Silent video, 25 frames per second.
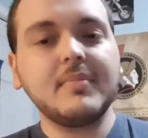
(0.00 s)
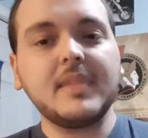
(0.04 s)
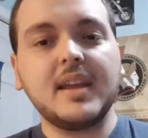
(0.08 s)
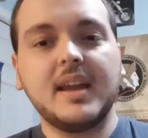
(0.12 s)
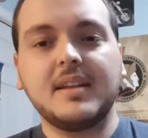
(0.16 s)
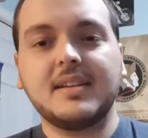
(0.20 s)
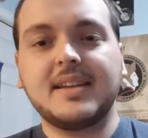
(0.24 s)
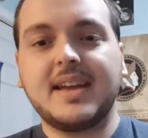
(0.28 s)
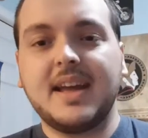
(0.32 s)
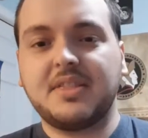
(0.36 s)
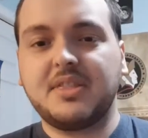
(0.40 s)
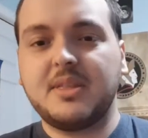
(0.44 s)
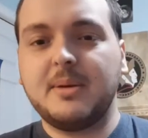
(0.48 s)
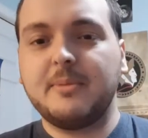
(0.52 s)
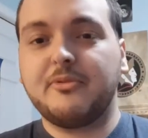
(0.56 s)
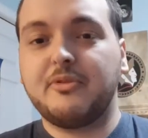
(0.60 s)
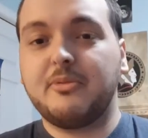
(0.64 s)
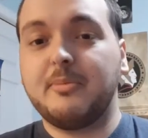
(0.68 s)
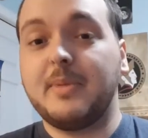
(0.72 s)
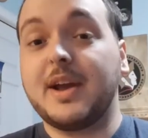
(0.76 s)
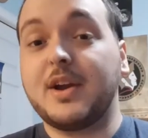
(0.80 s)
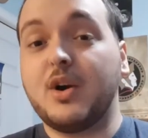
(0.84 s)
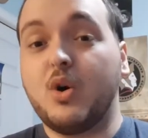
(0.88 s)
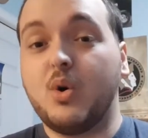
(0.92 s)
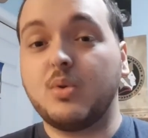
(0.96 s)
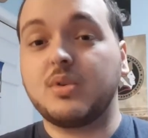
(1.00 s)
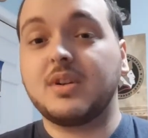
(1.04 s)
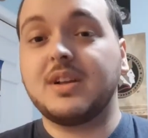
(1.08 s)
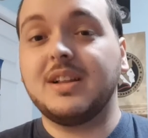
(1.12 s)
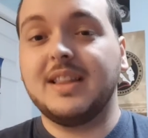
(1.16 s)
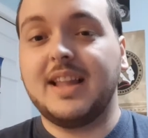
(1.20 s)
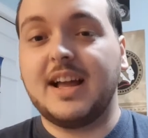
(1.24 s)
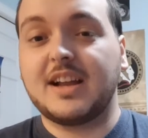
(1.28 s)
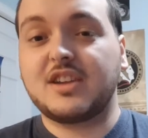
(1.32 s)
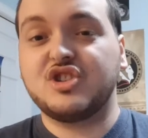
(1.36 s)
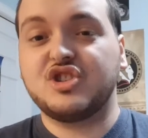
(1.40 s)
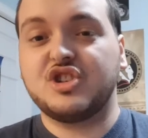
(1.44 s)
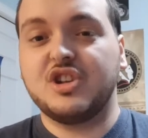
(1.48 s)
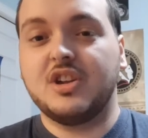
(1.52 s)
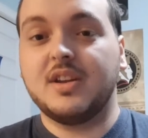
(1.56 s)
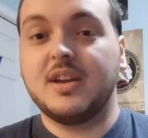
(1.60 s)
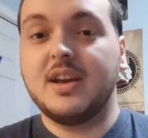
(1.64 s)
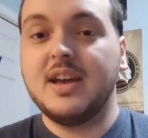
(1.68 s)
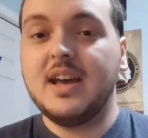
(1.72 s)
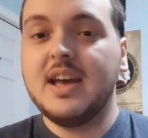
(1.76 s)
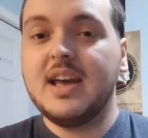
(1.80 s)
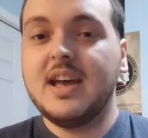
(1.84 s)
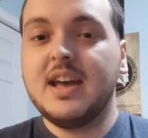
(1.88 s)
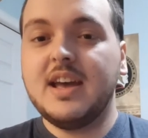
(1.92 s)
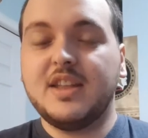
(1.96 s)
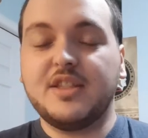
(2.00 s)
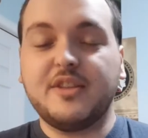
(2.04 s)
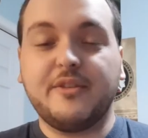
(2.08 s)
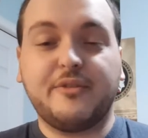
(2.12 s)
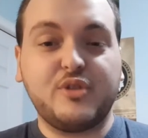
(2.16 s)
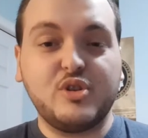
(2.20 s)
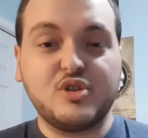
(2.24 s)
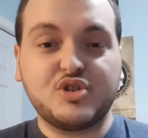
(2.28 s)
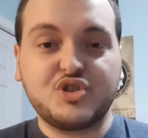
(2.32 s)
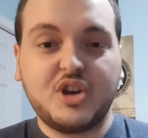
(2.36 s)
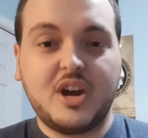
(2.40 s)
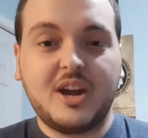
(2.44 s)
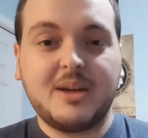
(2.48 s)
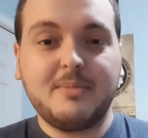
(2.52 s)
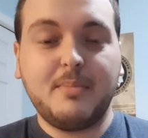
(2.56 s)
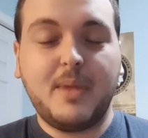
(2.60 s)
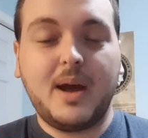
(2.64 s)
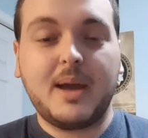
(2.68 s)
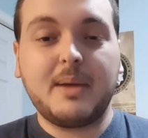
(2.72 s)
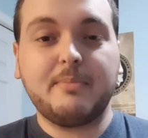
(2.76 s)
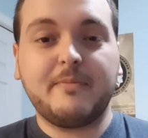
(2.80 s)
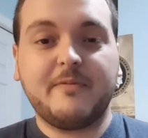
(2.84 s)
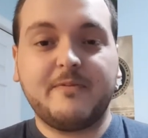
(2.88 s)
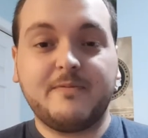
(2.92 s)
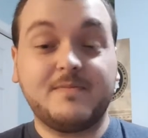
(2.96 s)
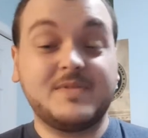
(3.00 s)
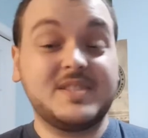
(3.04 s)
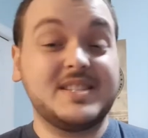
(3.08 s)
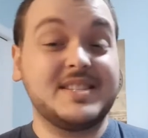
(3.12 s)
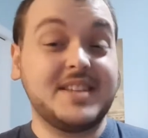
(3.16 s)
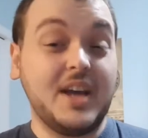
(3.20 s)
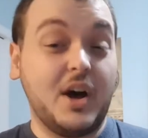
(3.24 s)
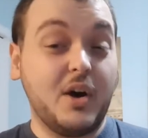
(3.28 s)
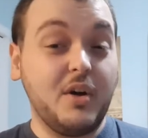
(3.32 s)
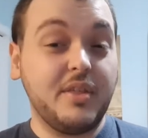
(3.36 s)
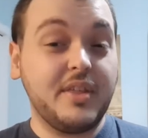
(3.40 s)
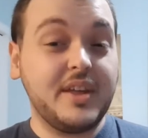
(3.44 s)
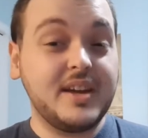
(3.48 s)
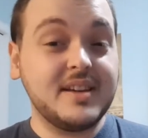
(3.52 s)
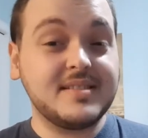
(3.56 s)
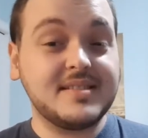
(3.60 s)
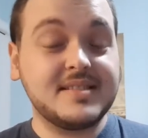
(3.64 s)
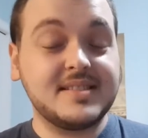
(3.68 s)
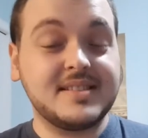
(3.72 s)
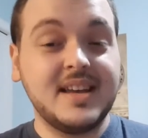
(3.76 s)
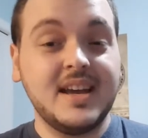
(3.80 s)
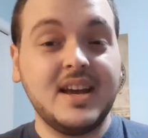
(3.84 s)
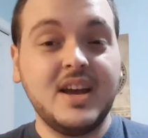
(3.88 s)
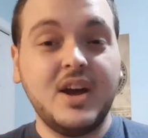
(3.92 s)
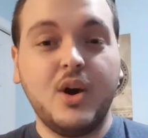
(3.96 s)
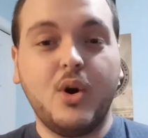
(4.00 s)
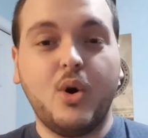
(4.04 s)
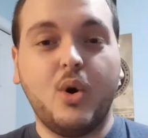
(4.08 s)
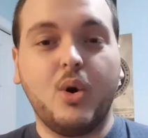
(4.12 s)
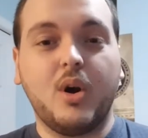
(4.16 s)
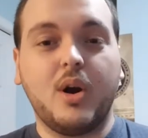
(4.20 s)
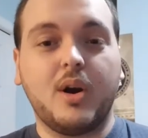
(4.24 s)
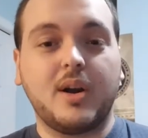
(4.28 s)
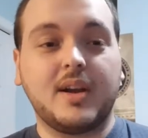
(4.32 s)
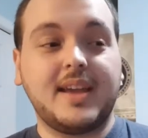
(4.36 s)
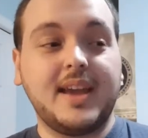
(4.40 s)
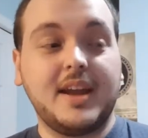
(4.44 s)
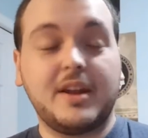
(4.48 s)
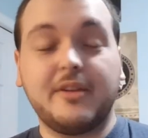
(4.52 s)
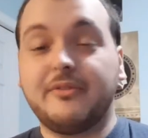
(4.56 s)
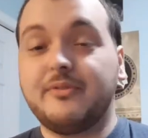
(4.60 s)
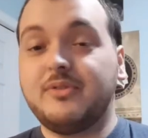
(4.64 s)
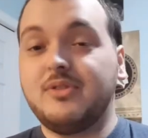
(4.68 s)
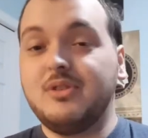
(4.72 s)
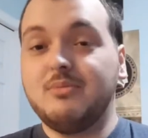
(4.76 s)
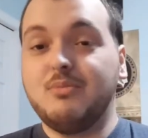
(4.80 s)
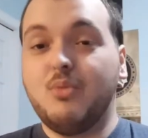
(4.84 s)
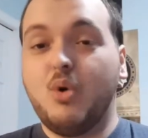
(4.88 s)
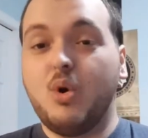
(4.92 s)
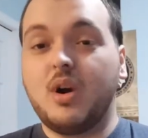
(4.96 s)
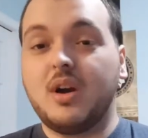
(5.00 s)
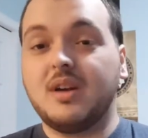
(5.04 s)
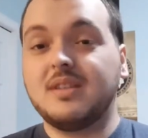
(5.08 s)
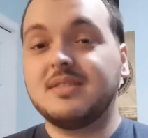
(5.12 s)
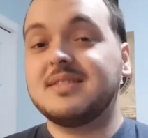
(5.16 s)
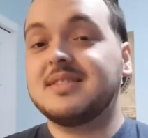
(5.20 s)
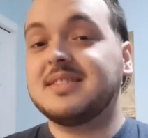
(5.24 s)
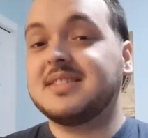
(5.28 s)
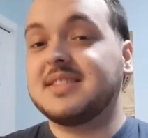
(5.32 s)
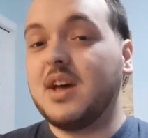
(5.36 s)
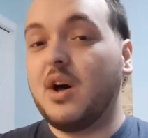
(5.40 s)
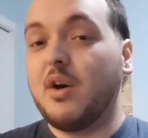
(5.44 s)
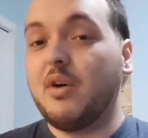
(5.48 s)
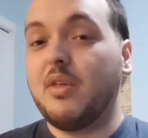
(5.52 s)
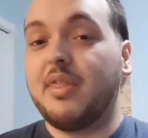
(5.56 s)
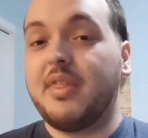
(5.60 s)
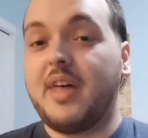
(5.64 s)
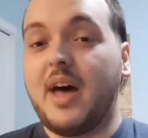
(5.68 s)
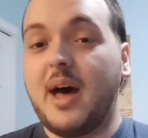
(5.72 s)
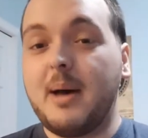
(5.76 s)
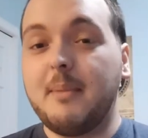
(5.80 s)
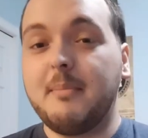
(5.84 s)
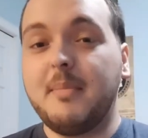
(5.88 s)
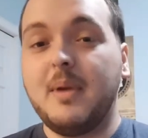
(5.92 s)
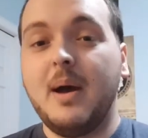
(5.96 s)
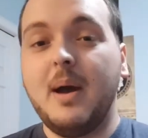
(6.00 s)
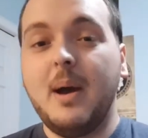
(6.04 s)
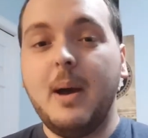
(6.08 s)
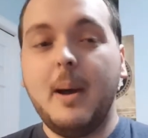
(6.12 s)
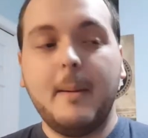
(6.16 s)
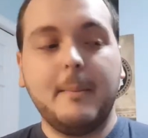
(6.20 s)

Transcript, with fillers: and get them for my own collection. In the future, I might sell this or get a few more and sell them.